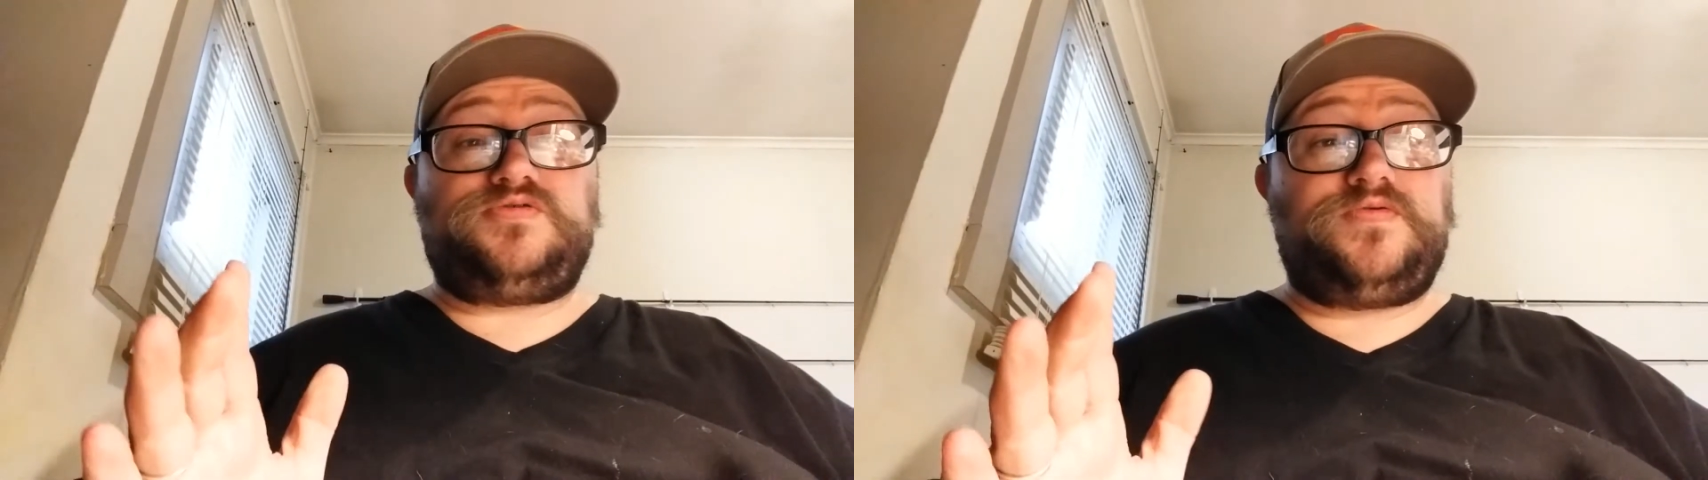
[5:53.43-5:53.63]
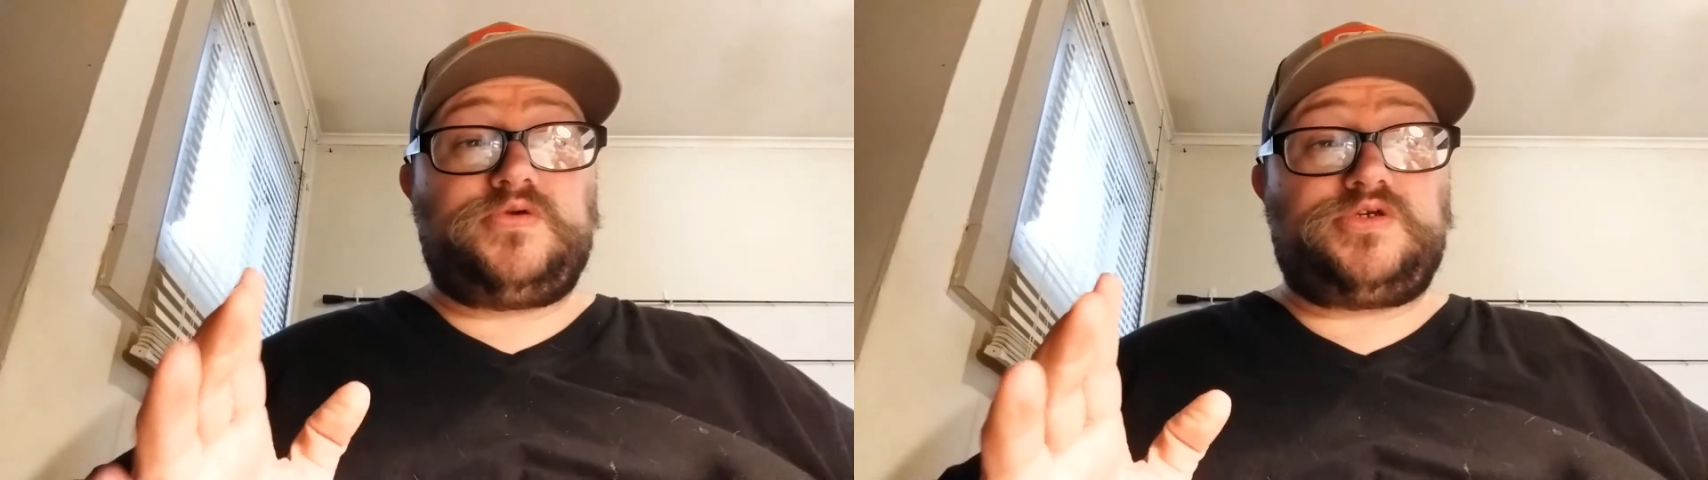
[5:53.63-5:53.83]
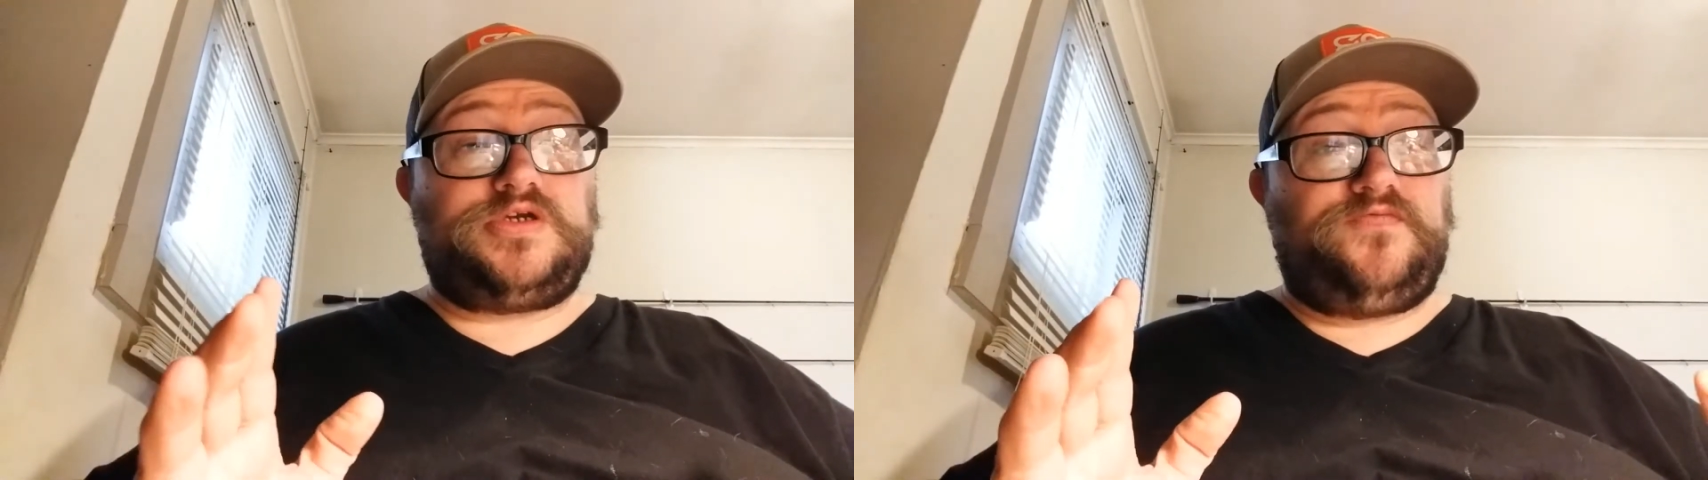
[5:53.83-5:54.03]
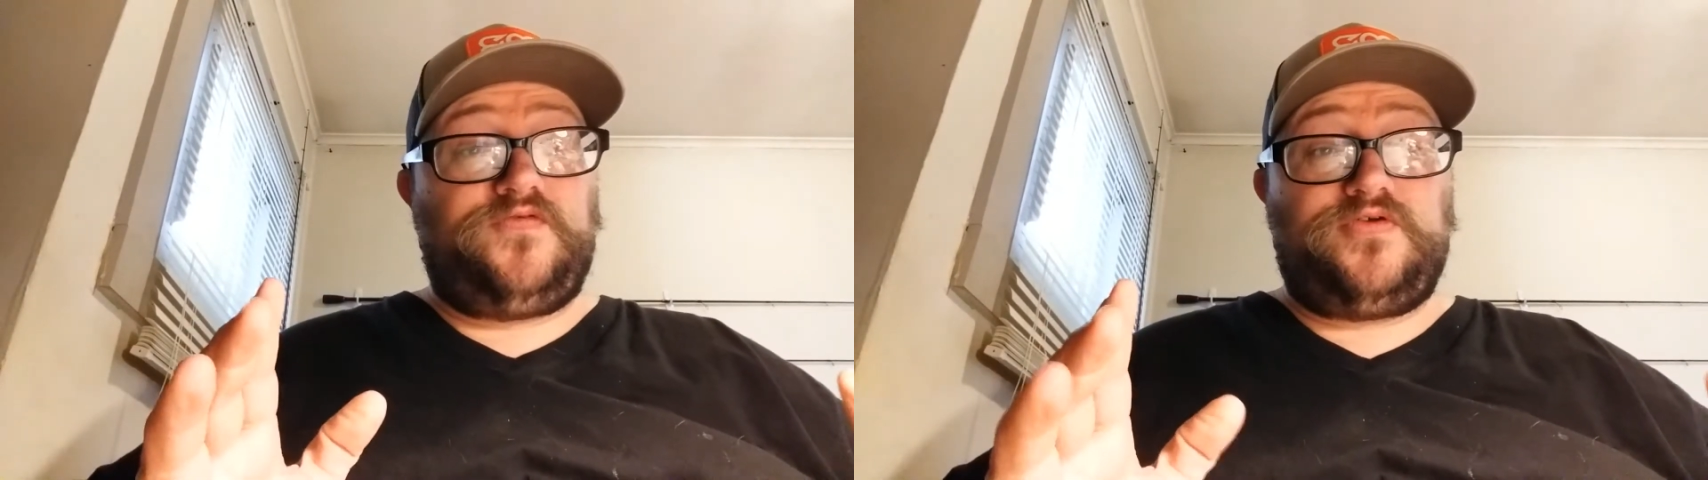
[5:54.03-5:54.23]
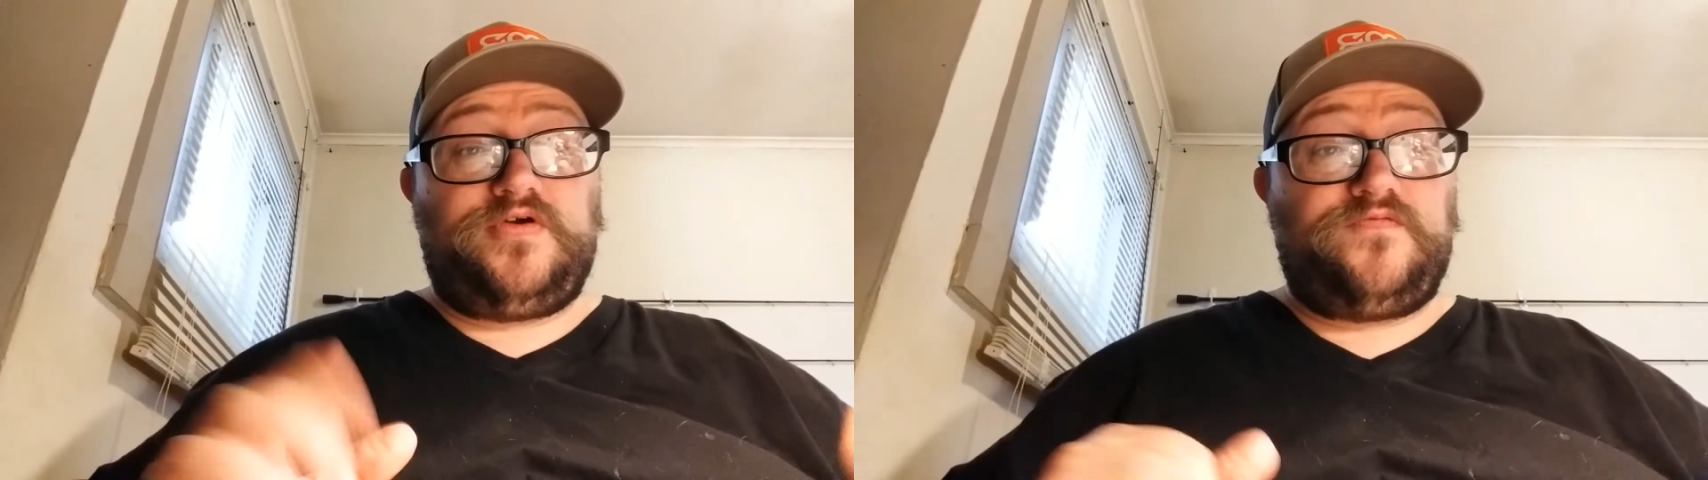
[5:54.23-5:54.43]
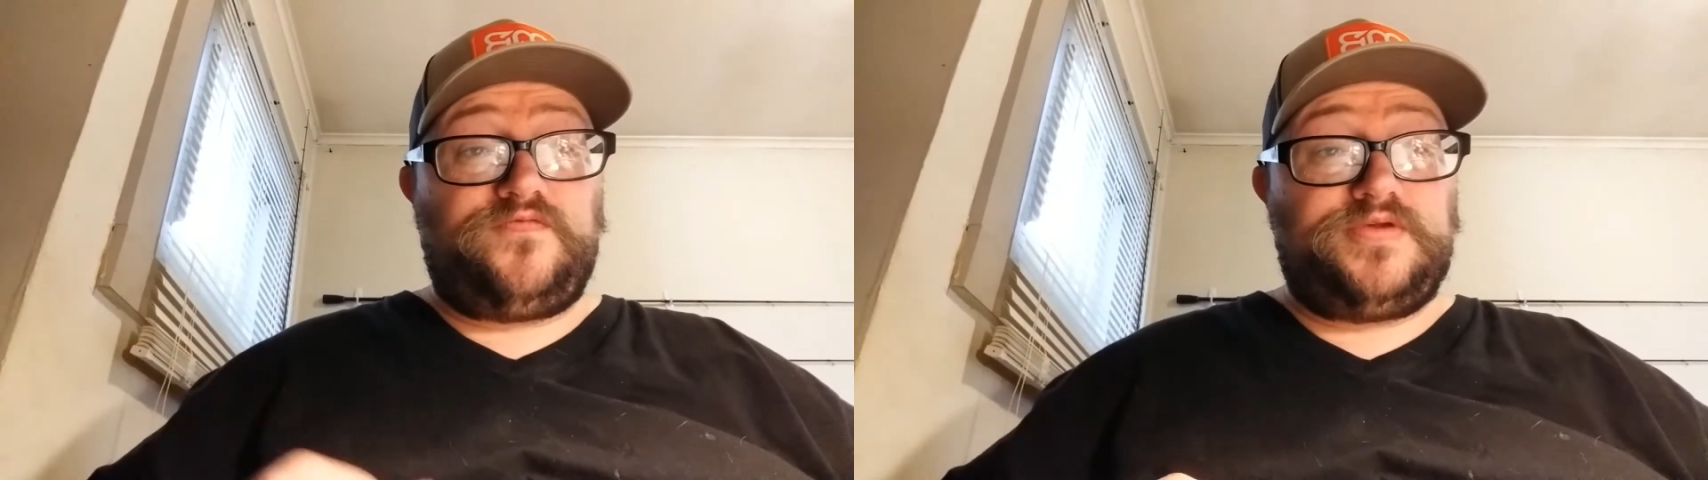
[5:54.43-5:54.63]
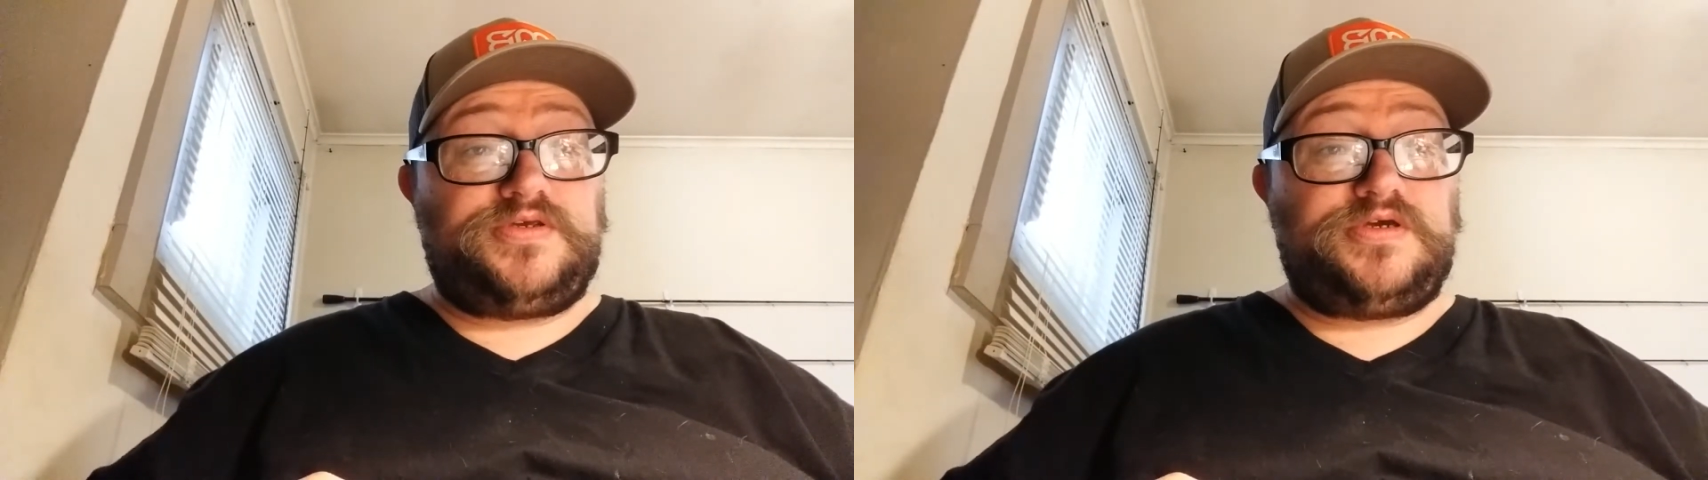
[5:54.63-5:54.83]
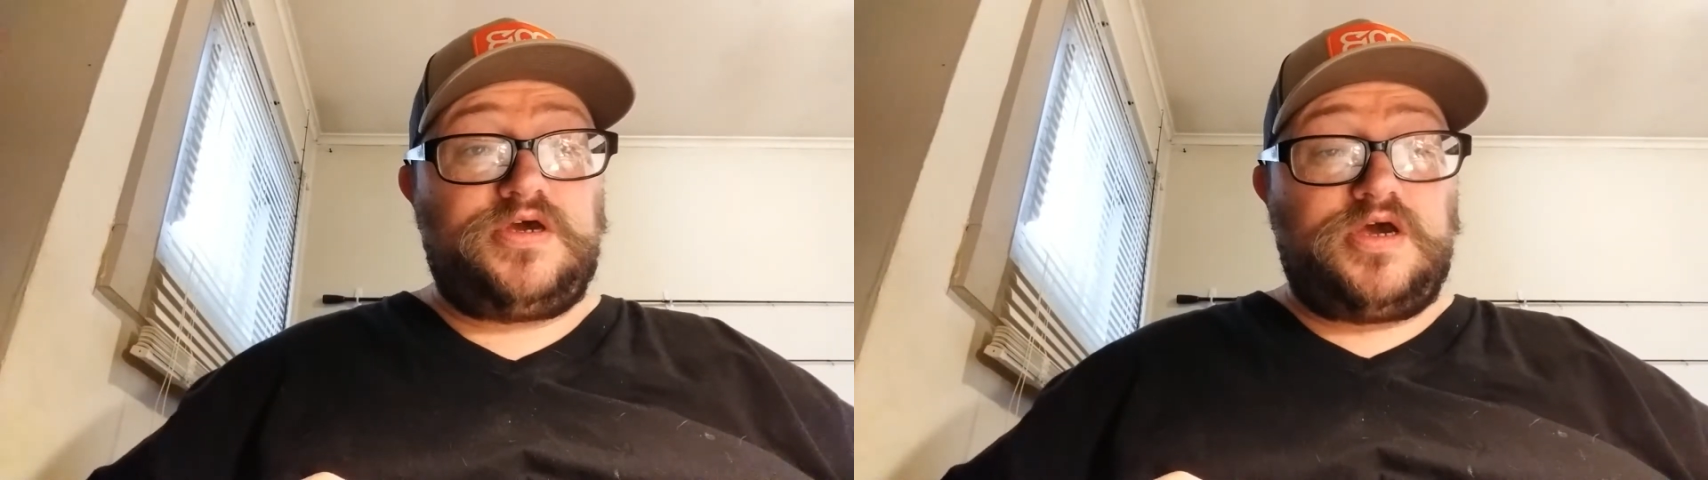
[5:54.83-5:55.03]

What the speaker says: River to Sea for their infamous